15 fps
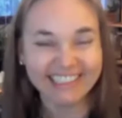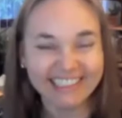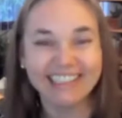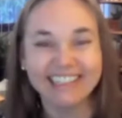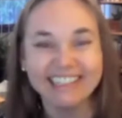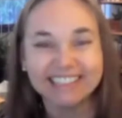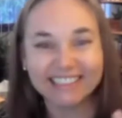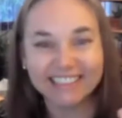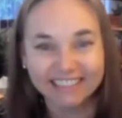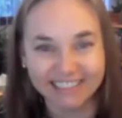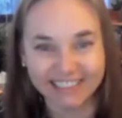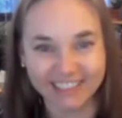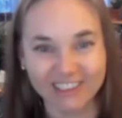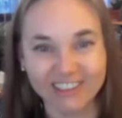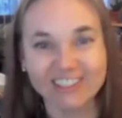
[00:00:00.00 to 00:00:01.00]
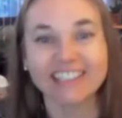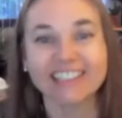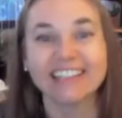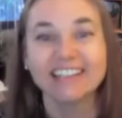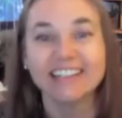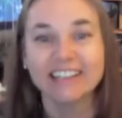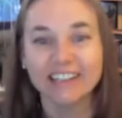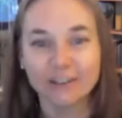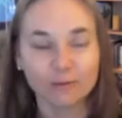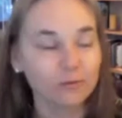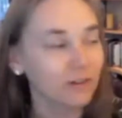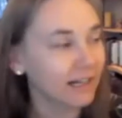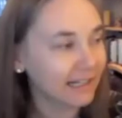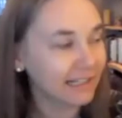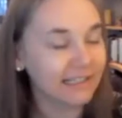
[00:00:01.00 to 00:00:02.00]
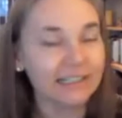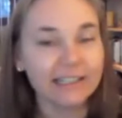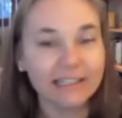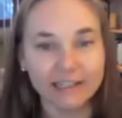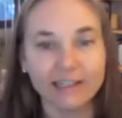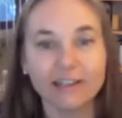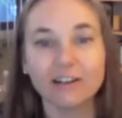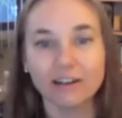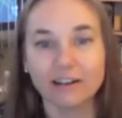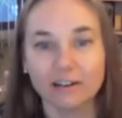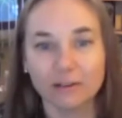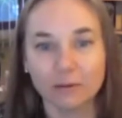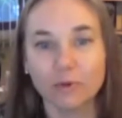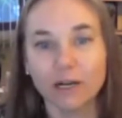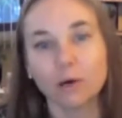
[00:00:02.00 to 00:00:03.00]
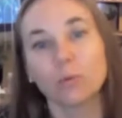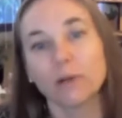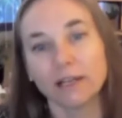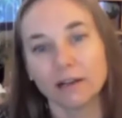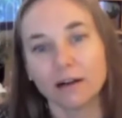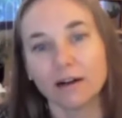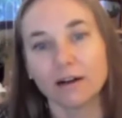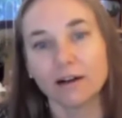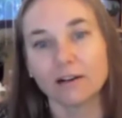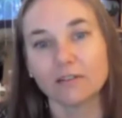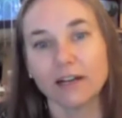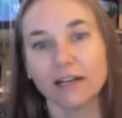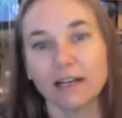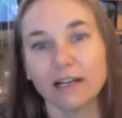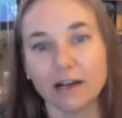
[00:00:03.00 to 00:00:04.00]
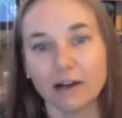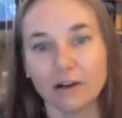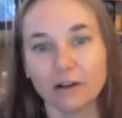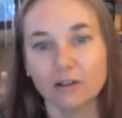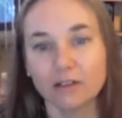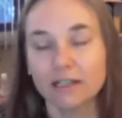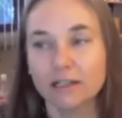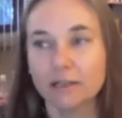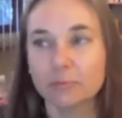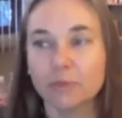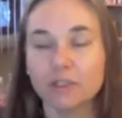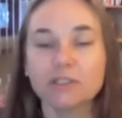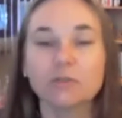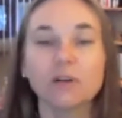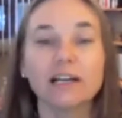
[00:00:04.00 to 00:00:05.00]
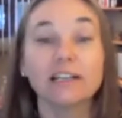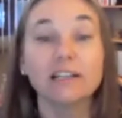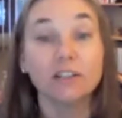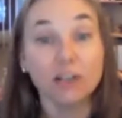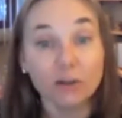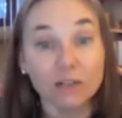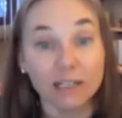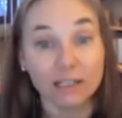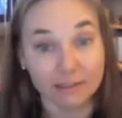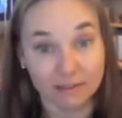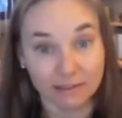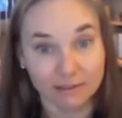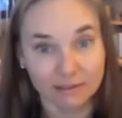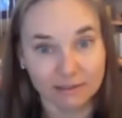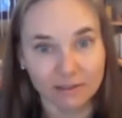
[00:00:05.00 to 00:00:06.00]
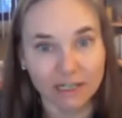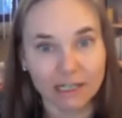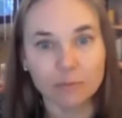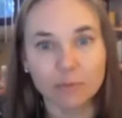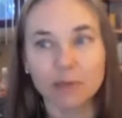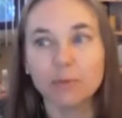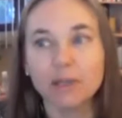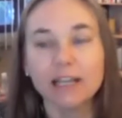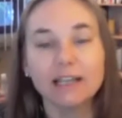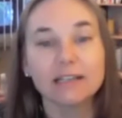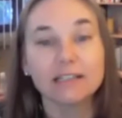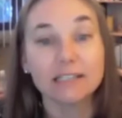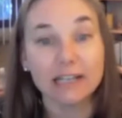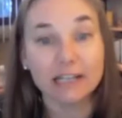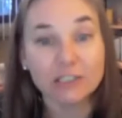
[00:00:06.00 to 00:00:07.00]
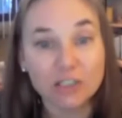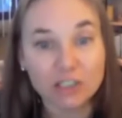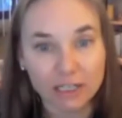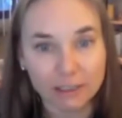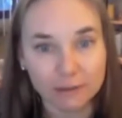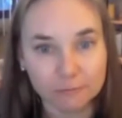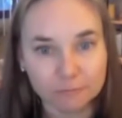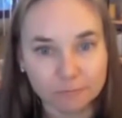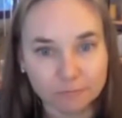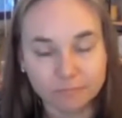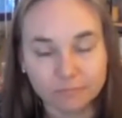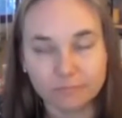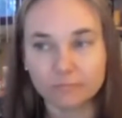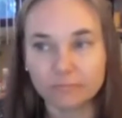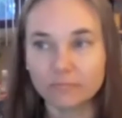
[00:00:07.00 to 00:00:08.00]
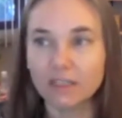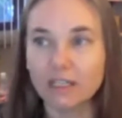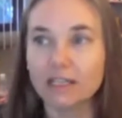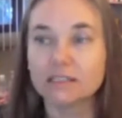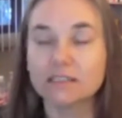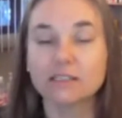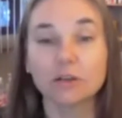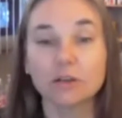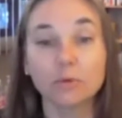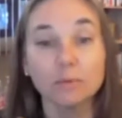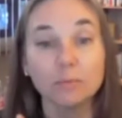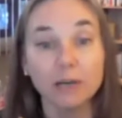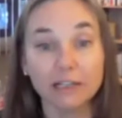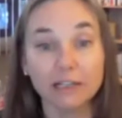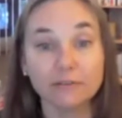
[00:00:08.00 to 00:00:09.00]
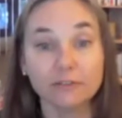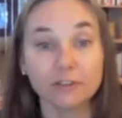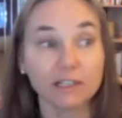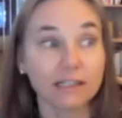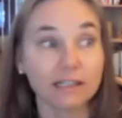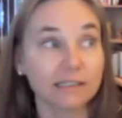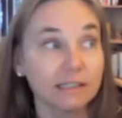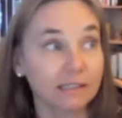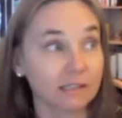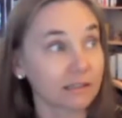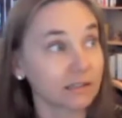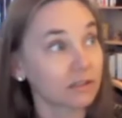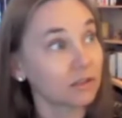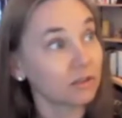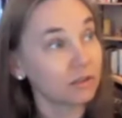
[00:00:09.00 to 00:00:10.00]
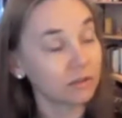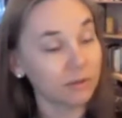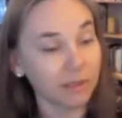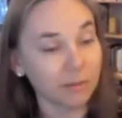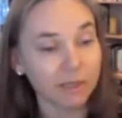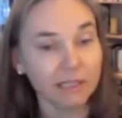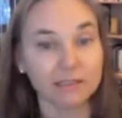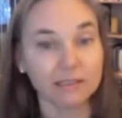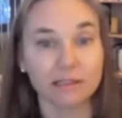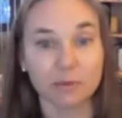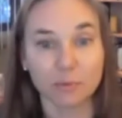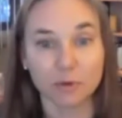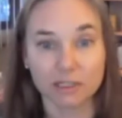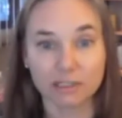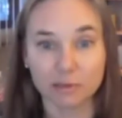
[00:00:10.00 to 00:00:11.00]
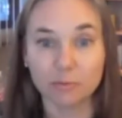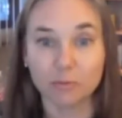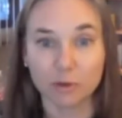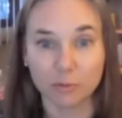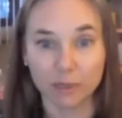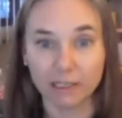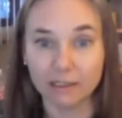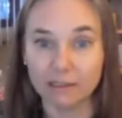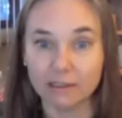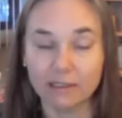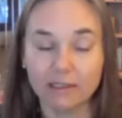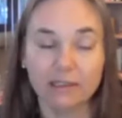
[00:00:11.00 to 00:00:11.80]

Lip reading: He is literally right here where we are right now. But do I notice, right? Am I paying attention? And so with mindfulness, it's cluing me into the present moment.